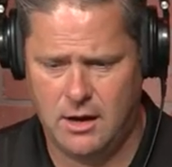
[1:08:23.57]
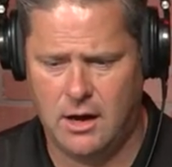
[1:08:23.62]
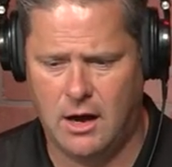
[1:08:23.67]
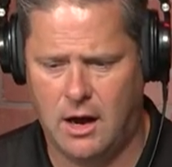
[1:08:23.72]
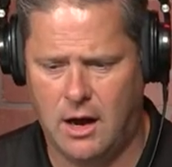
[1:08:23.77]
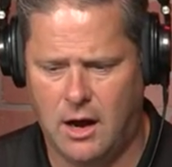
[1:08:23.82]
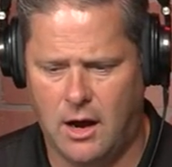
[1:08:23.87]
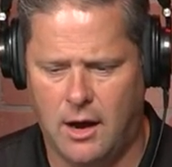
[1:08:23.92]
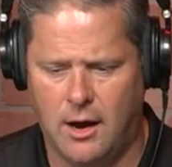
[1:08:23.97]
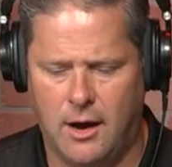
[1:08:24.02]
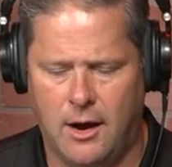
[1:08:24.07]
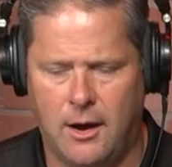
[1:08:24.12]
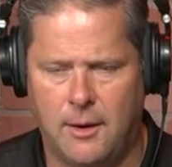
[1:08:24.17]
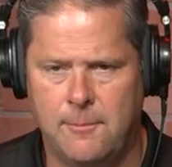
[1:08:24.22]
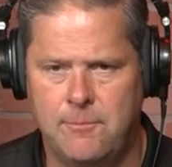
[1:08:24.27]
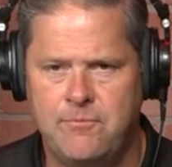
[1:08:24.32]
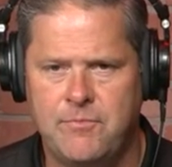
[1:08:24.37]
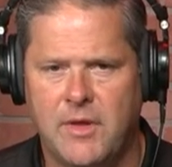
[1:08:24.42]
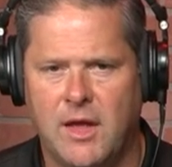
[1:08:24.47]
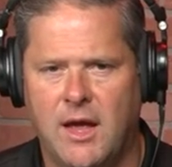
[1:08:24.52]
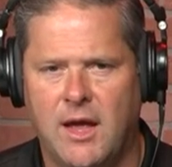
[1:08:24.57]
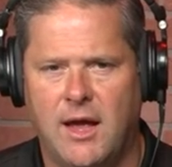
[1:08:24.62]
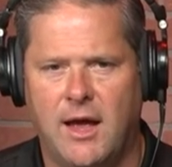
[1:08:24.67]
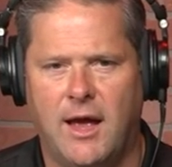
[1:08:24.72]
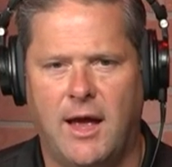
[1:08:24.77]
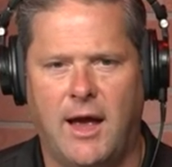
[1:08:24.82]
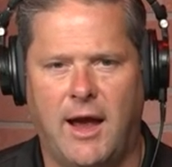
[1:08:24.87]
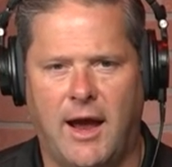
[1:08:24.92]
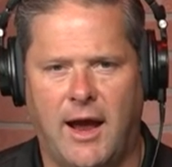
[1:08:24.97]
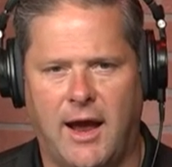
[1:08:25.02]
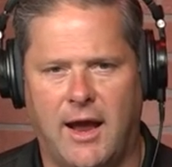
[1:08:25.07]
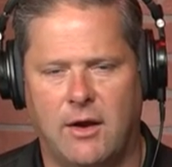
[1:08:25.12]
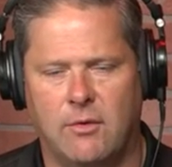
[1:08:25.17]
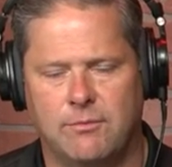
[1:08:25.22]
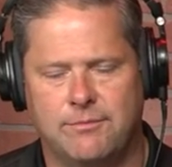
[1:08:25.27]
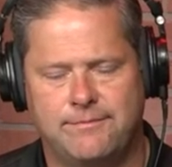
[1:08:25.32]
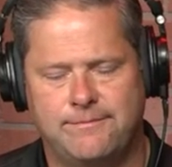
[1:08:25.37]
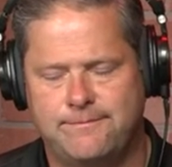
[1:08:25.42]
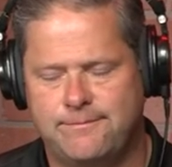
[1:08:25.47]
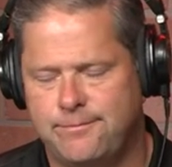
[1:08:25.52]
Um,
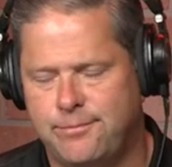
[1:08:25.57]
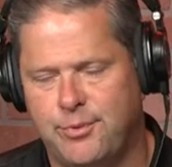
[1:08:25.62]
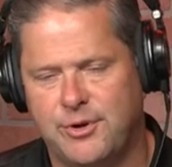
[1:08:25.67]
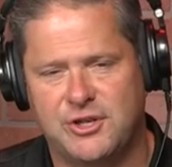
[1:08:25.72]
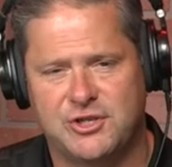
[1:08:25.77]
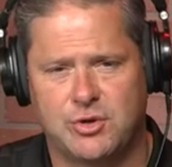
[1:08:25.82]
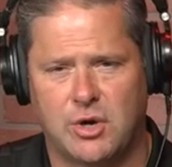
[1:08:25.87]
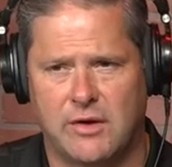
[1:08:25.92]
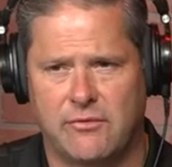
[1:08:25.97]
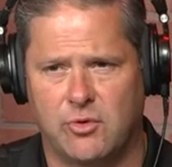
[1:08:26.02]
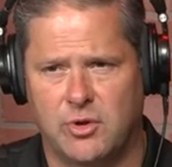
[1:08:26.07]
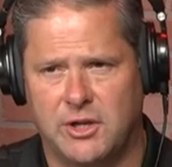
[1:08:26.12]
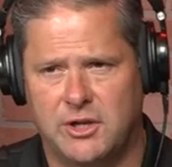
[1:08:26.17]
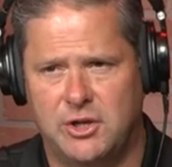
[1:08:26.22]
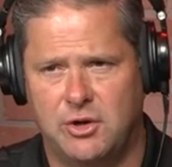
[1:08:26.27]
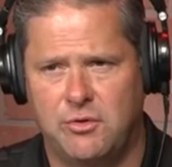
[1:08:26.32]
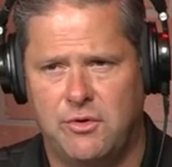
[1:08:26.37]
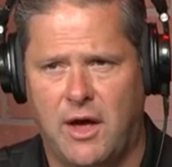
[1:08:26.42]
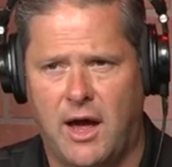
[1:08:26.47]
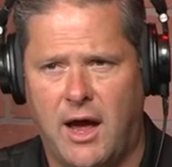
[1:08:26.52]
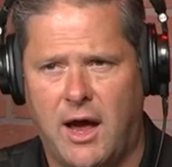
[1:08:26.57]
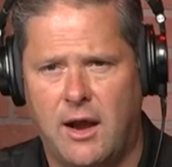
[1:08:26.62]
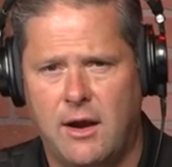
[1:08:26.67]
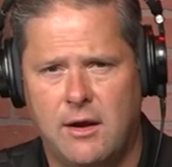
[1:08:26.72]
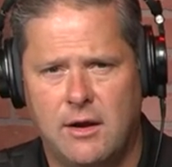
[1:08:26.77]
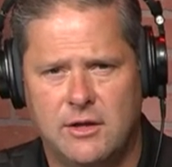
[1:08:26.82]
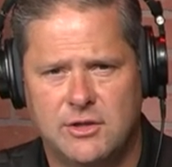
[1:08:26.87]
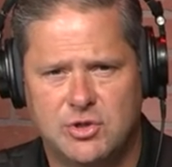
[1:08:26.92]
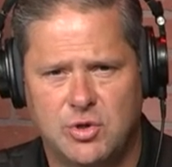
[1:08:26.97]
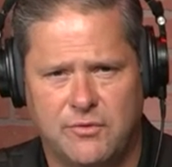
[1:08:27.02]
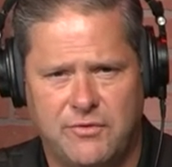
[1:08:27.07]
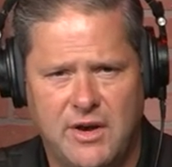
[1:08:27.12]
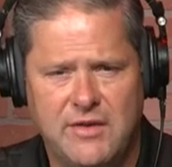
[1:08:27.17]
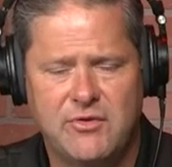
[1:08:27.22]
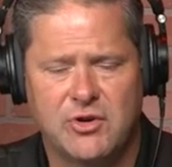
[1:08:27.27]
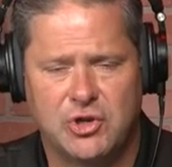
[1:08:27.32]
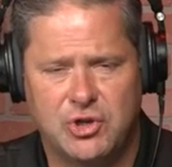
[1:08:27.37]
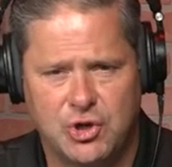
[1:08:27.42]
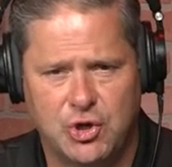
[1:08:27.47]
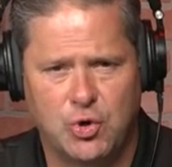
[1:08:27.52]
and we just don't ever really do that. So if we
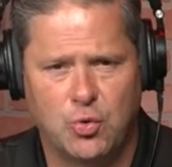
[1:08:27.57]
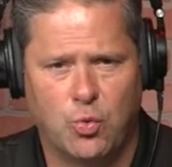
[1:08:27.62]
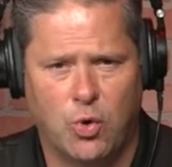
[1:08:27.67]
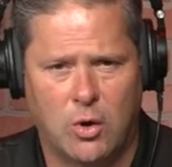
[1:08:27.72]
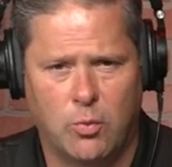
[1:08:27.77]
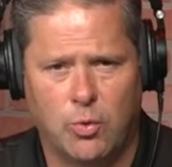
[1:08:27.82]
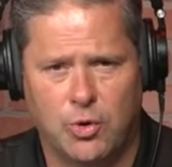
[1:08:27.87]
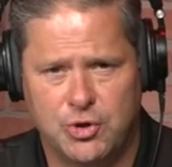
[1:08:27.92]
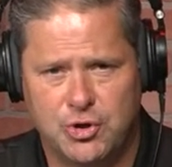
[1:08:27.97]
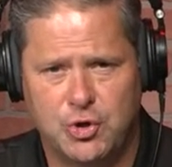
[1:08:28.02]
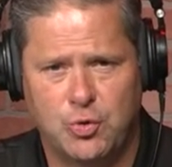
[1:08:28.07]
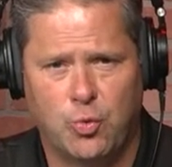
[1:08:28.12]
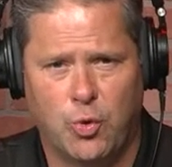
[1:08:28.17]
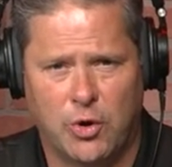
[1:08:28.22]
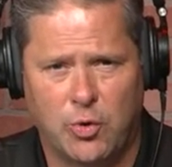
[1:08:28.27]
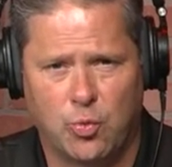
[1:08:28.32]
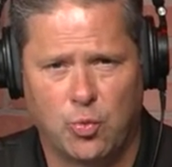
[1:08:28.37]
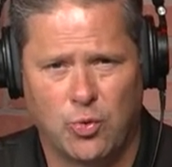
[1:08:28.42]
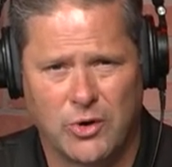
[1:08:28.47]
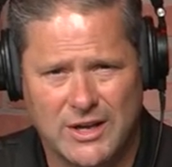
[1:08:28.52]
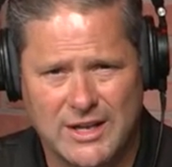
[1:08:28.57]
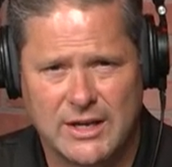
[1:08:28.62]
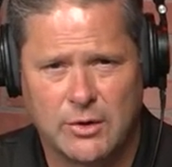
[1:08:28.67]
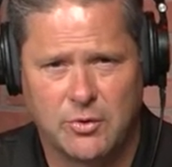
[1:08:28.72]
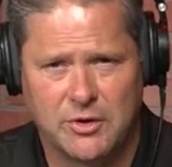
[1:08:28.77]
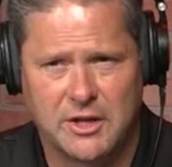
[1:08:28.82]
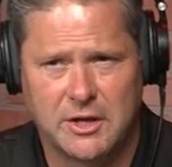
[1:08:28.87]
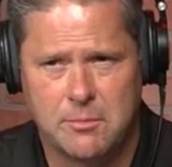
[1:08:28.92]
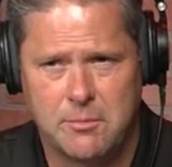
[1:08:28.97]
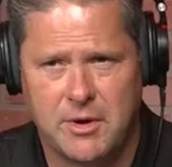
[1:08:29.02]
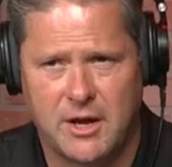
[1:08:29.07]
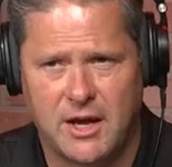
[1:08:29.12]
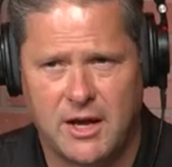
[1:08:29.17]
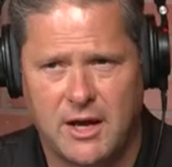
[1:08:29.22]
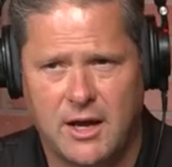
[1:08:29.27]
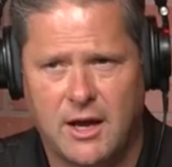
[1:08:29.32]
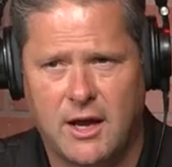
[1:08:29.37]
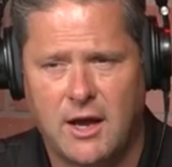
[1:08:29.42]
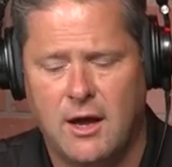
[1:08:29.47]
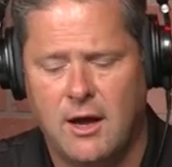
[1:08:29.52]
ever do one, we'll do one really, really
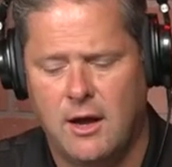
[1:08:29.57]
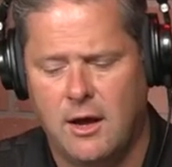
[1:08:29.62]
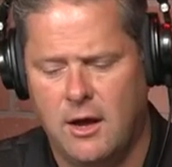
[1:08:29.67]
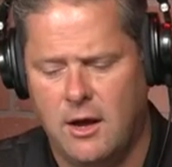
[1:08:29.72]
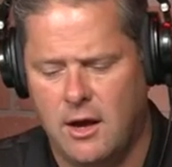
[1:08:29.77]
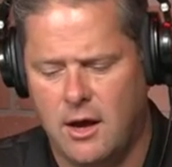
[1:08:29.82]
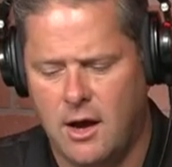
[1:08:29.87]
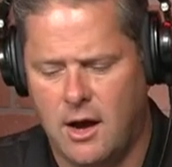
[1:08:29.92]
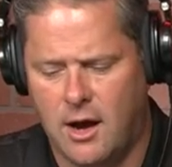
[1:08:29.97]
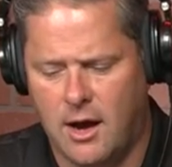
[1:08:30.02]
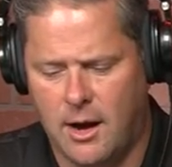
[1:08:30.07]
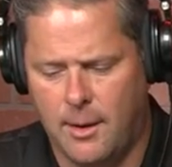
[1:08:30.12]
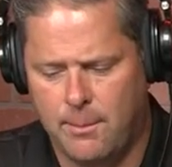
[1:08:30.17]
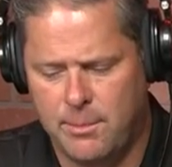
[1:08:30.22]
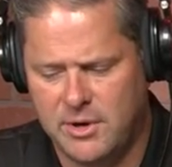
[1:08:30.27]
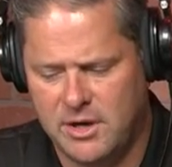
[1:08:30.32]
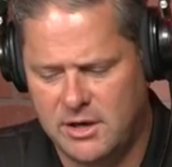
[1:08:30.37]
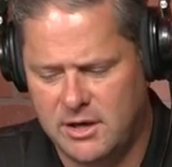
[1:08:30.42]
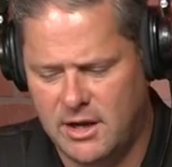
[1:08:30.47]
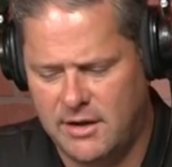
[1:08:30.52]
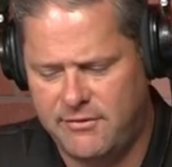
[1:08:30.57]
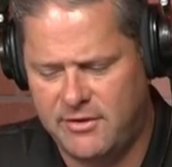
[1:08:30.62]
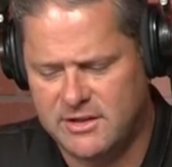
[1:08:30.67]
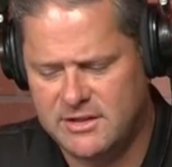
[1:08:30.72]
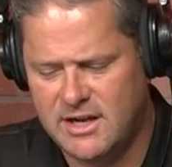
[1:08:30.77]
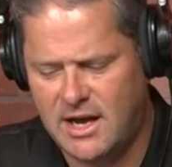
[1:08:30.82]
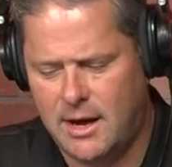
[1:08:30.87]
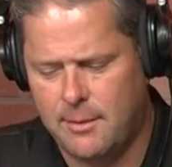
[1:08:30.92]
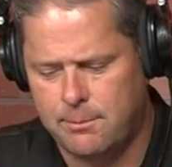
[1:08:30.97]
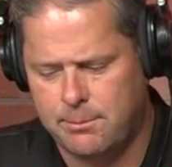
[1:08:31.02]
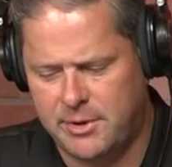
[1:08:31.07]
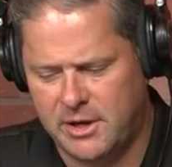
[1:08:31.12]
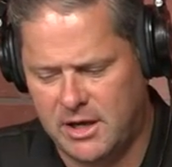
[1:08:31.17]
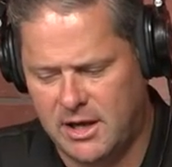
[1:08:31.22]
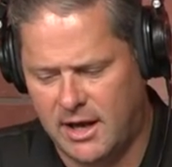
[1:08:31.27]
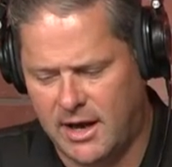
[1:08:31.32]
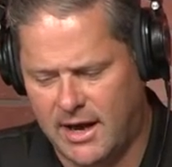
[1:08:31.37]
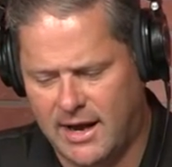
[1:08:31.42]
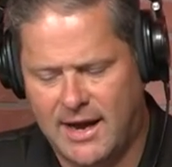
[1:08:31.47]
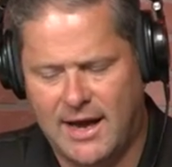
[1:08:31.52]
big. Uh, but if it's not
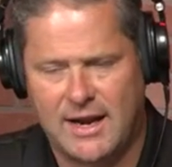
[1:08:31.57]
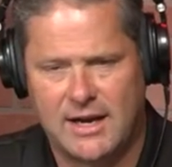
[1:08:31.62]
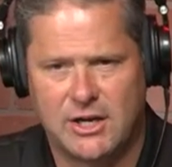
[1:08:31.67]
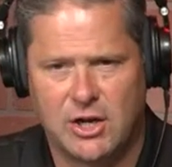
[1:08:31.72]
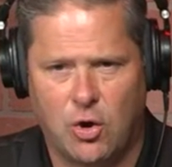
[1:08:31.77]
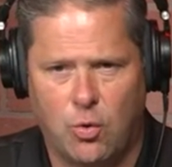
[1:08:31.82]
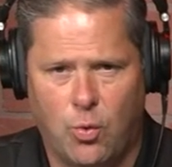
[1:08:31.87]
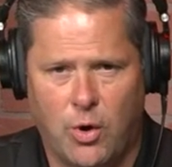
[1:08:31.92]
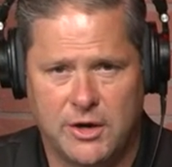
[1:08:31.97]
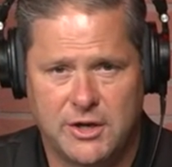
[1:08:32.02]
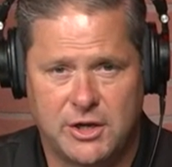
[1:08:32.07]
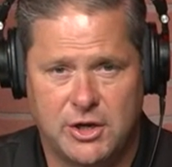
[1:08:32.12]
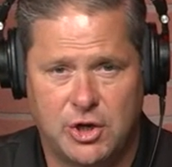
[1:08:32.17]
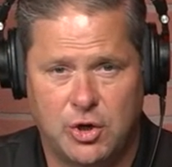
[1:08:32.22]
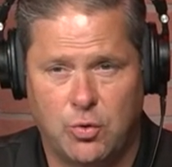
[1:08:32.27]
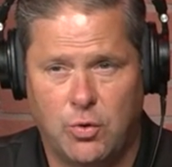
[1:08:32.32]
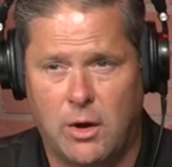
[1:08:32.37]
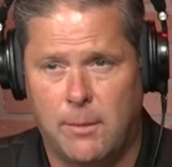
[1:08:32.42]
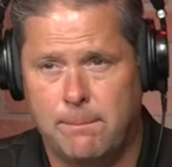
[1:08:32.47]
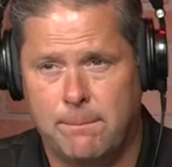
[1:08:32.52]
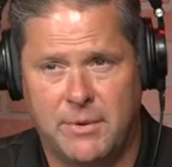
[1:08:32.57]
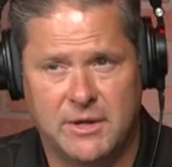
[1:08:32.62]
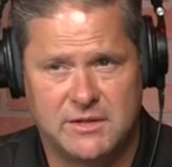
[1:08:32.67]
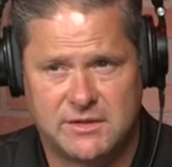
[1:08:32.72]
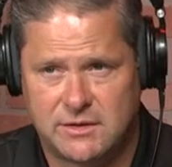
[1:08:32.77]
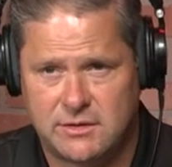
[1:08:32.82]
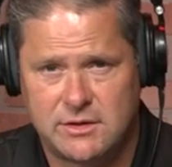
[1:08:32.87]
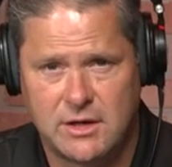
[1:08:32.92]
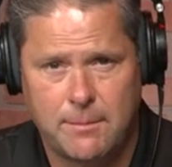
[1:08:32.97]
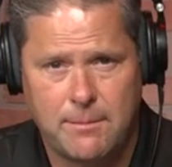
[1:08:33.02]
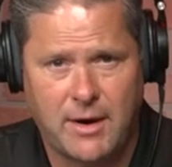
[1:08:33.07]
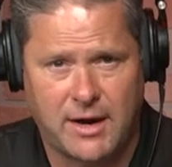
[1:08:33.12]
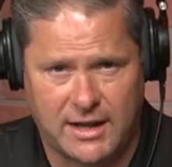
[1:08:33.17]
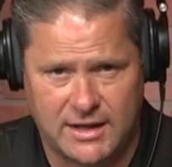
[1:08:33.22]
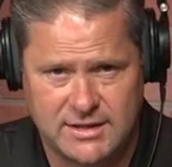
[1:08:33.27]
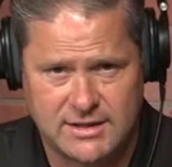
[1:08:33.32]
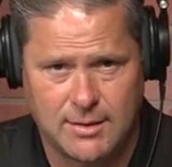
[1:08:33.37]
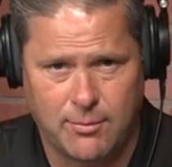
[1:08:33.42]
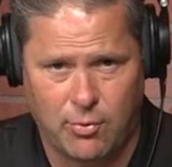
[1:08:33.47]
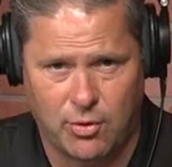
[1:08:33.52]
big, I kind of don't want to do it. But somebody
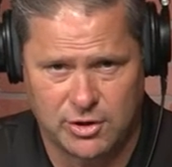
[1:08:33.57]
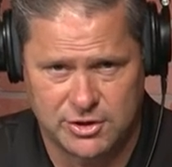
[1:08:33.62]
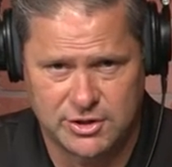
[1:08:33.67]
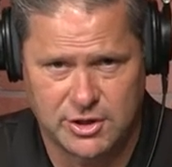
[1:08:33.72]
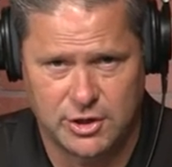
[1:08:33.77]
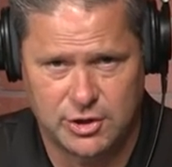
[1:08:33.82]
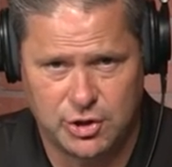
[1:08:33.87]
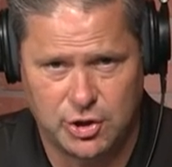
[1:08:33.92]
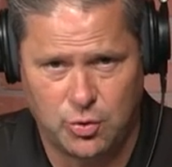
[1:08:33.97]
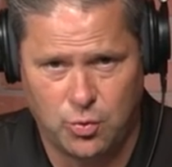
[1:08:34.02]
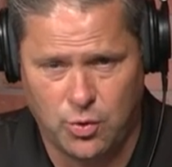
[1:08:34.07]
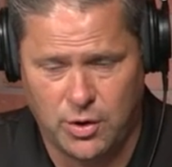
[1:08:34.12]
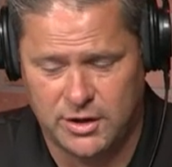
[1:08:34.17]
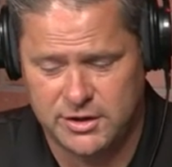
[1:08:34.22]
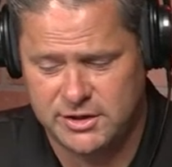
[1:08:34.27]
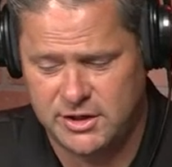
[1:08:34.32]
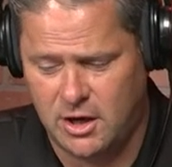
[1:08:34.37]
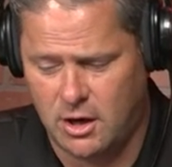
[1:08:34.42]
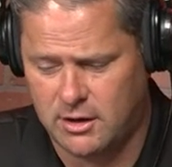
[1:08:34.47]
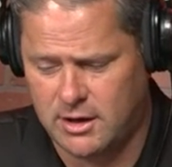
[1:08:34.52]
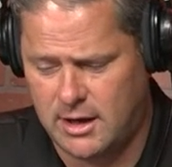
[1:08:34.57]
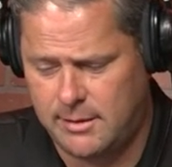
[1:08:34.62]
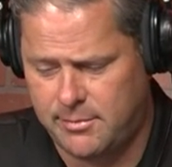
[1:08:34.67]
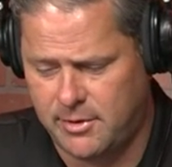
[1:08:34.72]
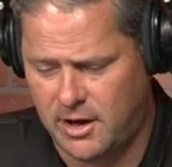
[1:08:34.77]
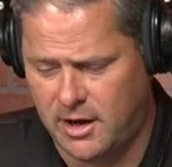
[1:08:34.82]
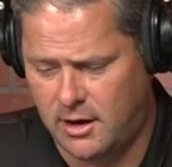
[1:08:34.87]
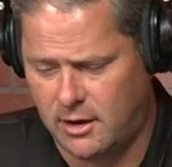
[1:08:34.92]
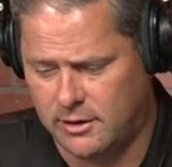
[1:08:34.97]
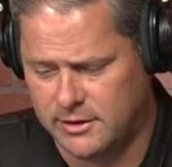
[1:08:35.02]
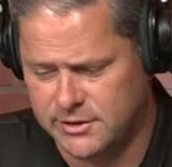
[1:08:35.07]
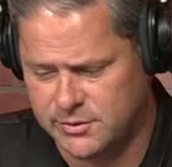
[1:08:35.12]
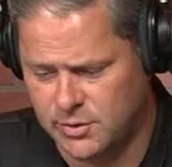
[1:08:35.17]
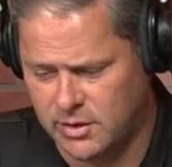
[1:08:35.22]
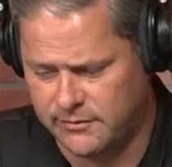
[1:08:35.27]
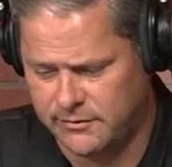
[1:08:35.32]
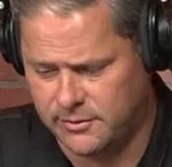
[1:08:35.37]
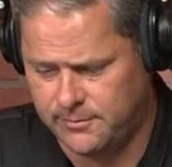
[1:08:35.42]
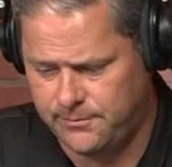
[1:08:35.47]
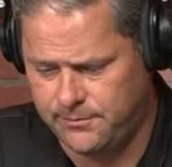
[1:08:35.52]
somewhere is going to do one. So y'all keep your head on a
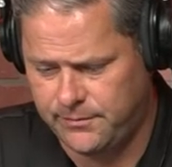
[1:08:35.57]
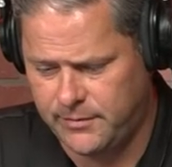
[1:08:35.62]
swivel.